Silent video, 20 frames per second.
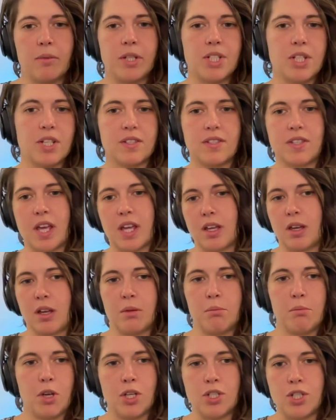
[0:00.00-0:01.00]
which is like an
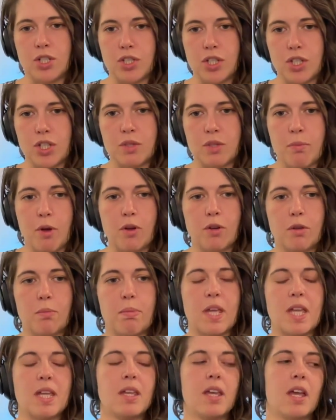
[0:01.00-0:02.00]
emergency smoke
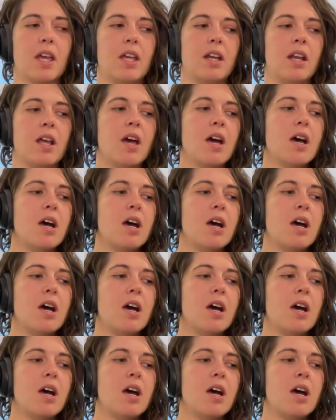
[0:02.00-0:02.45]
beacon.